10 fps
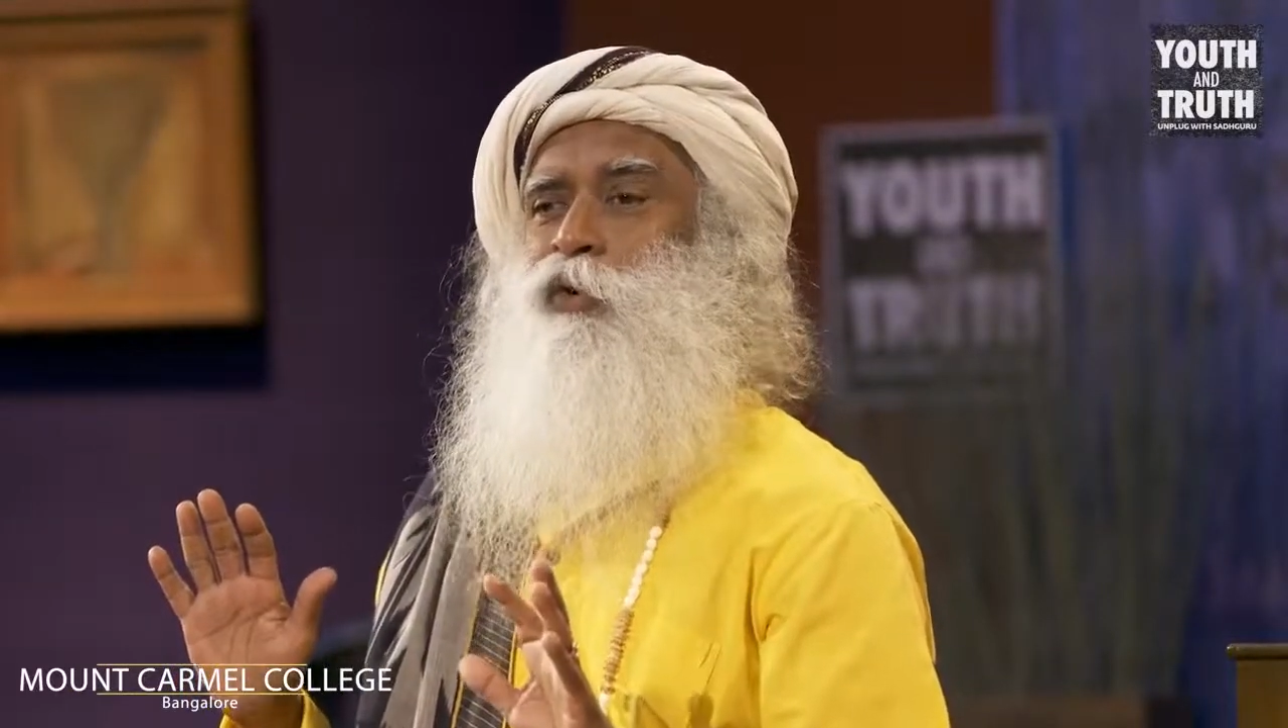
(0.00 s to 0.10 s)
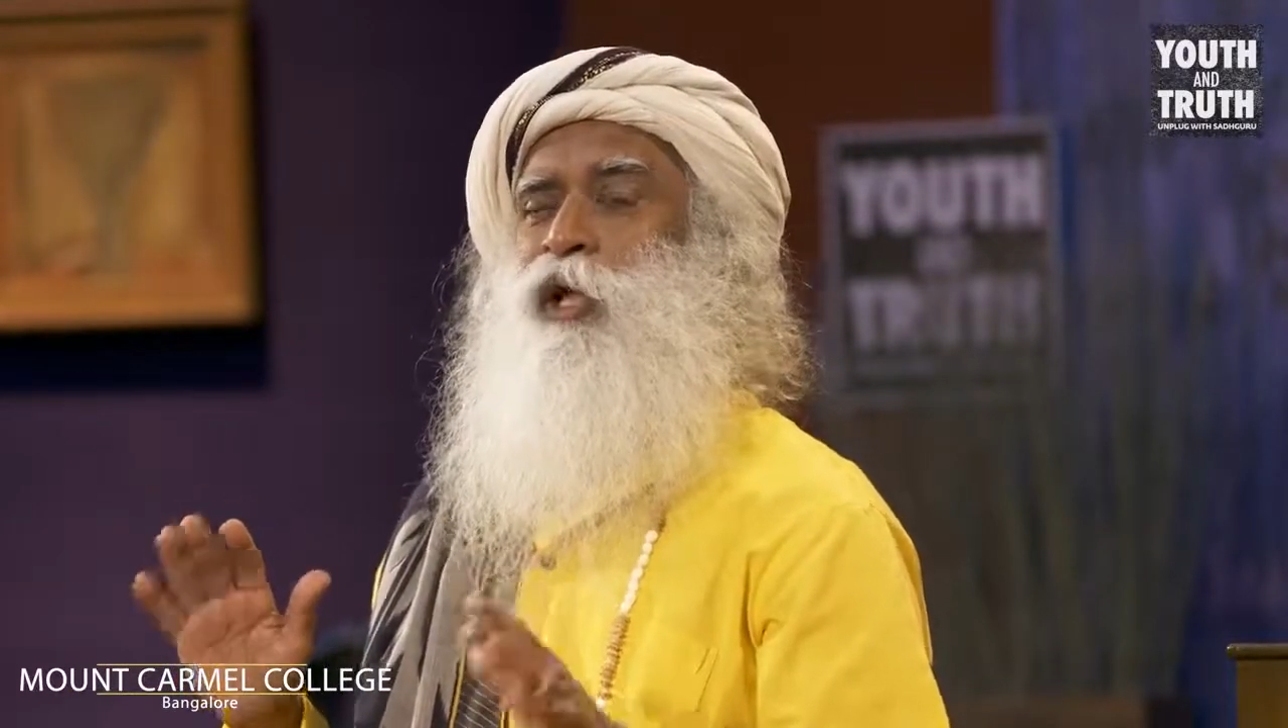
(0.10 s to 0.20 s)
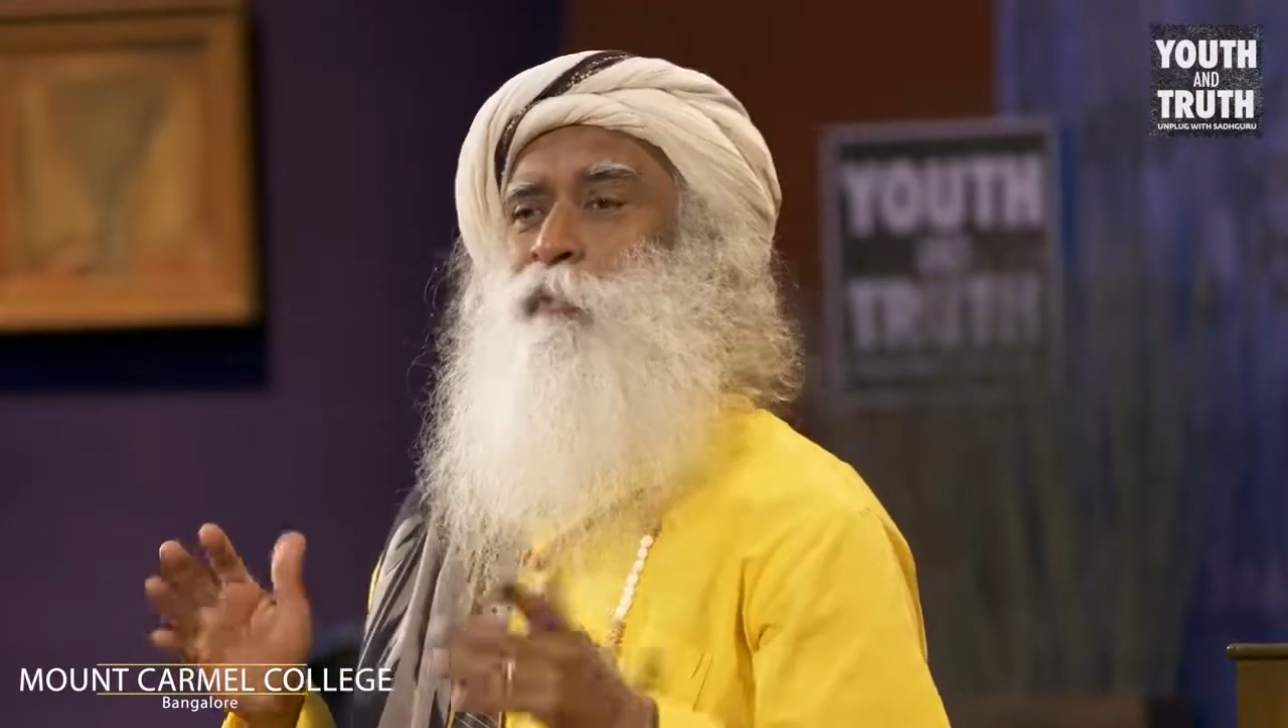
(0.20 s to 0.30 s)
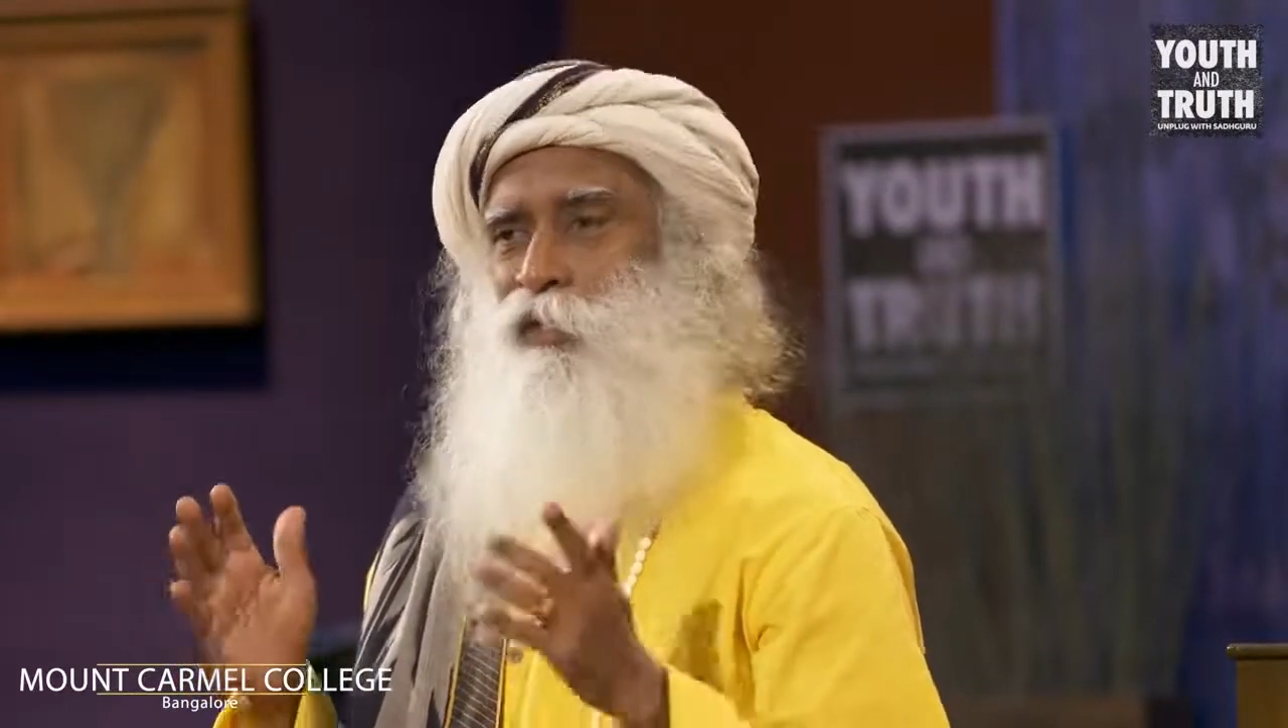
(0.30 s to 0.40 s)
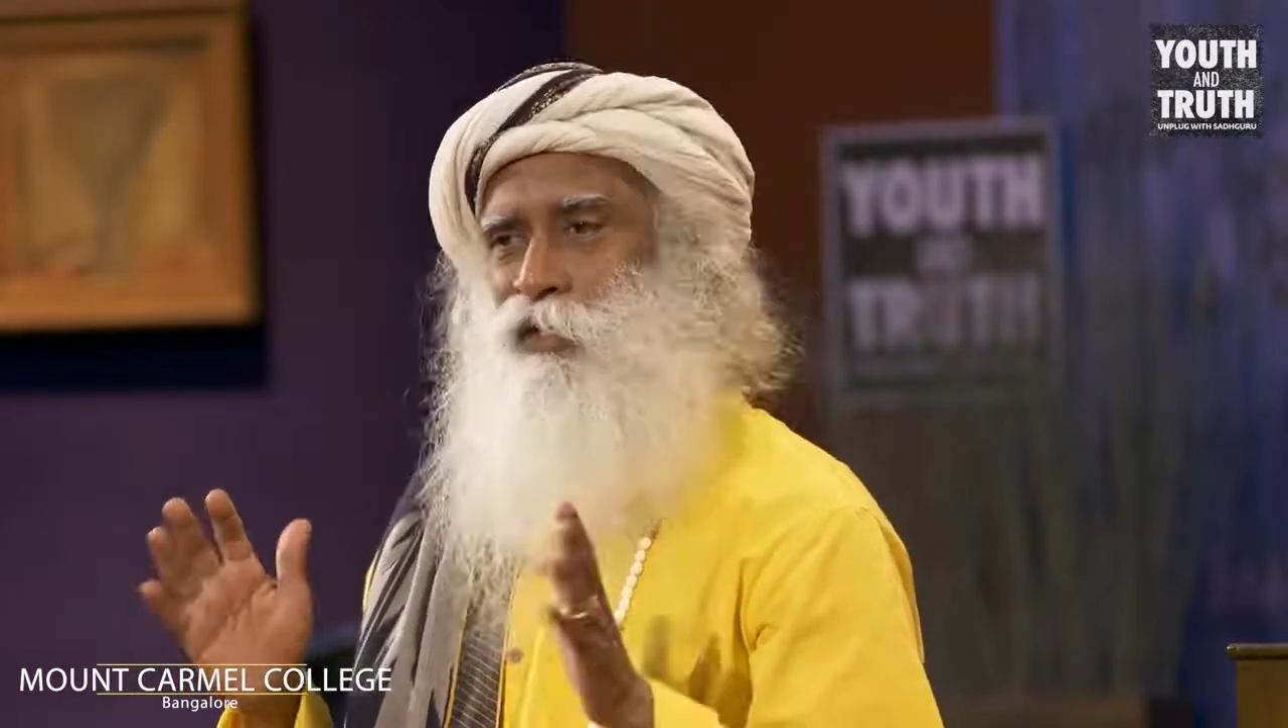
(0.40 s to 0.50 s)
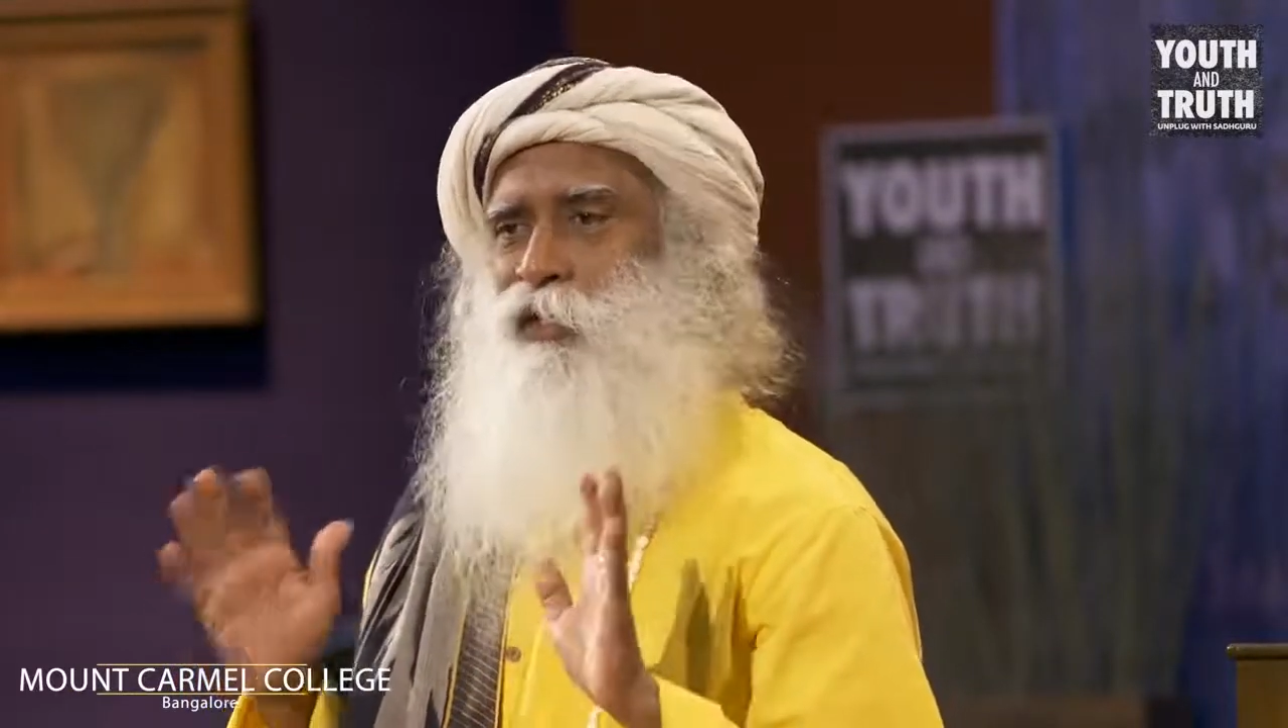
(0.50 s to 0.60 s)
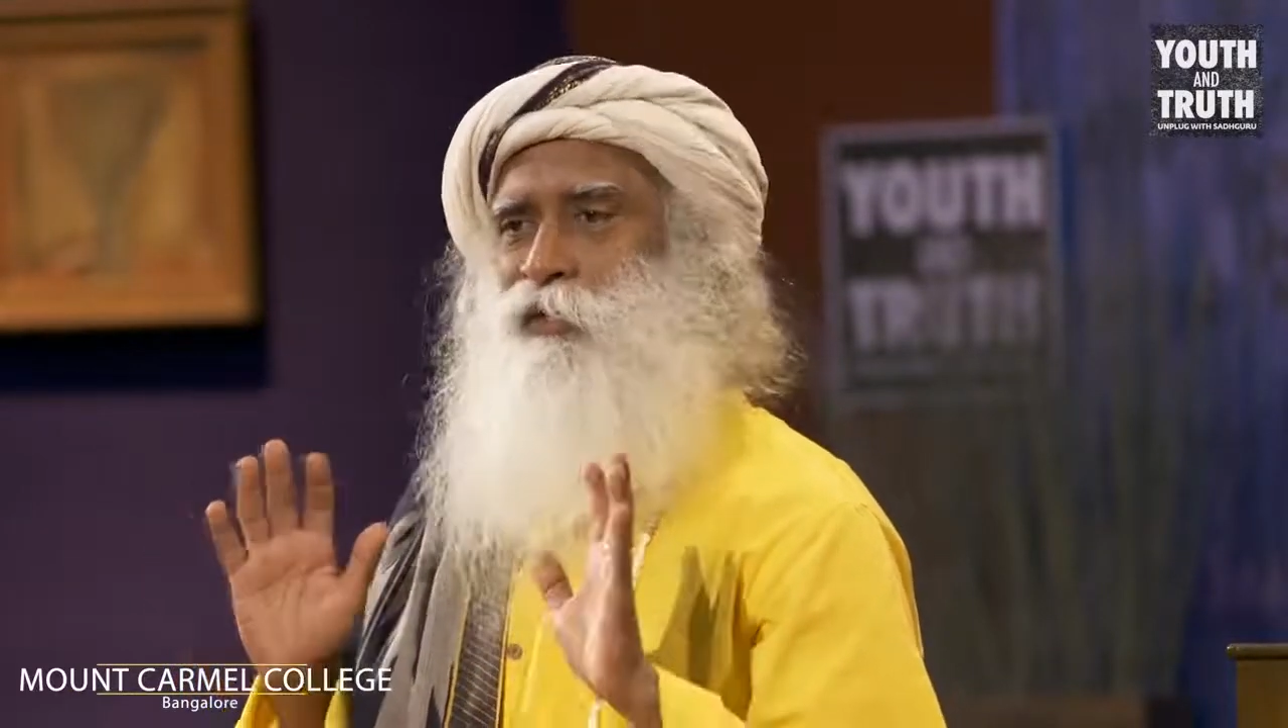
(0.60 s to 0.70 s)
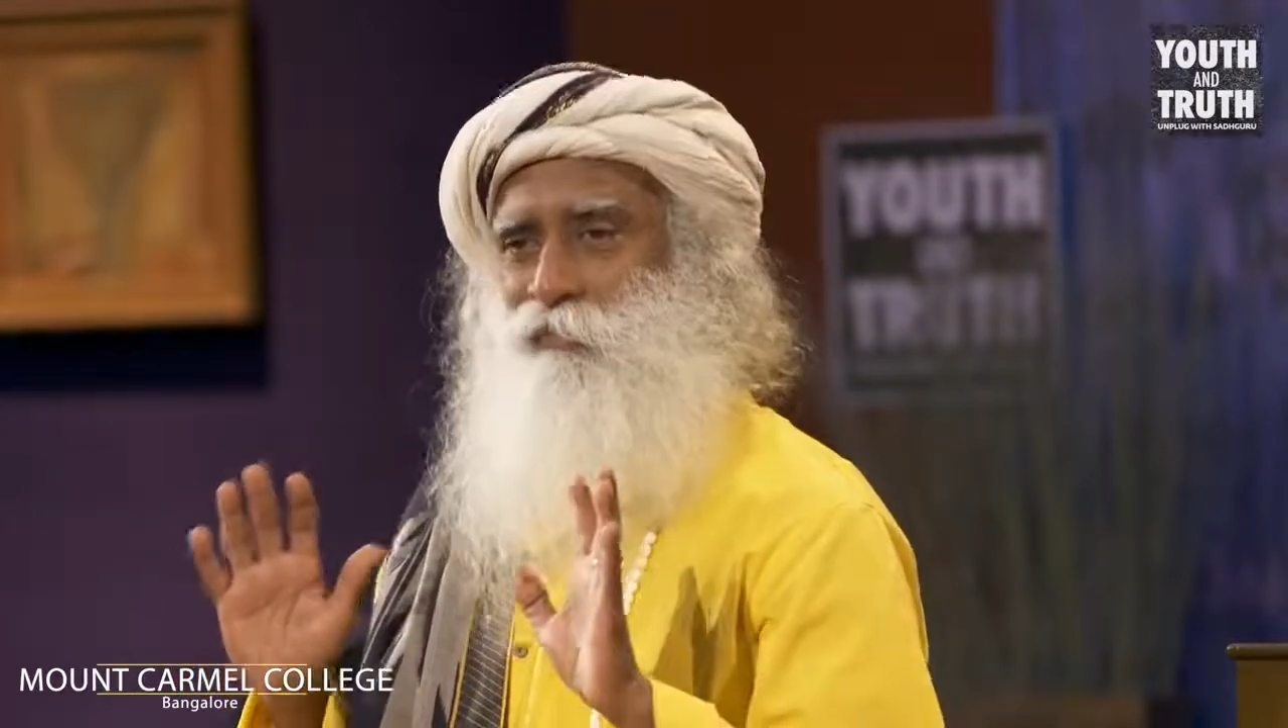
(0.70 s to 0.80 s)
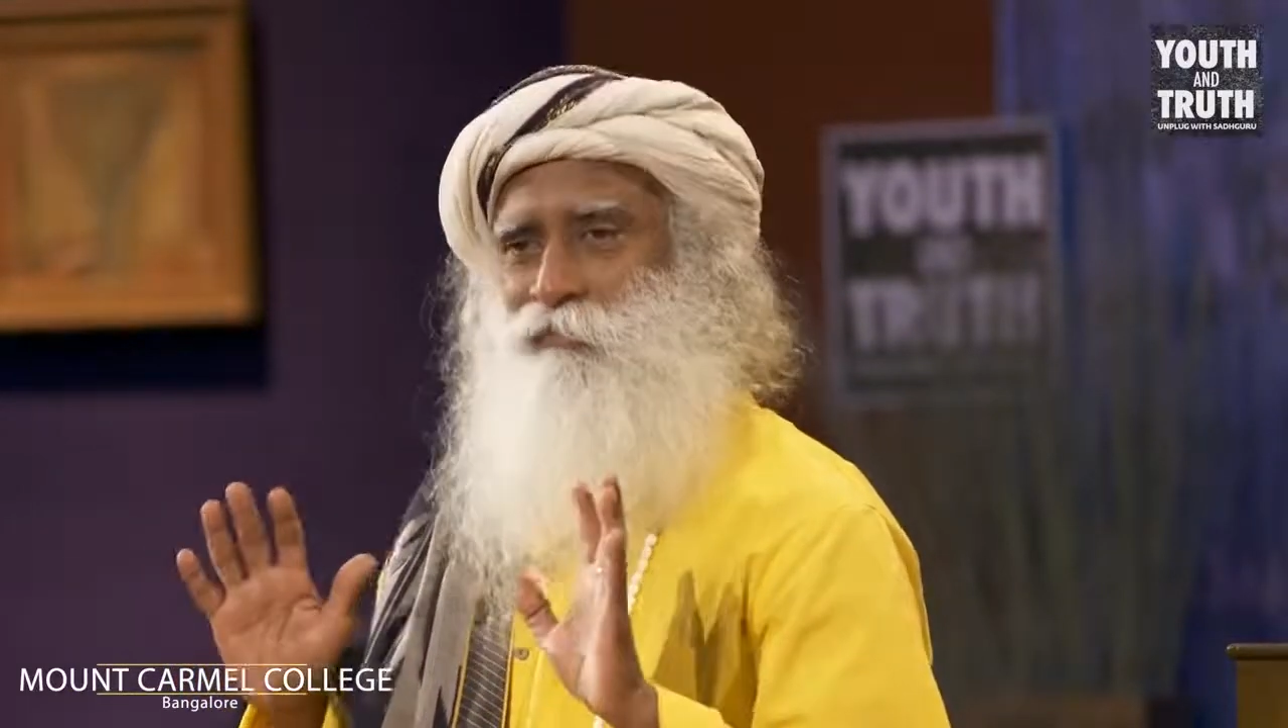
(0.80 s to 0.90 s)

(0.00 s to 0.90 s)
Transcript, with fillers: vocabulary.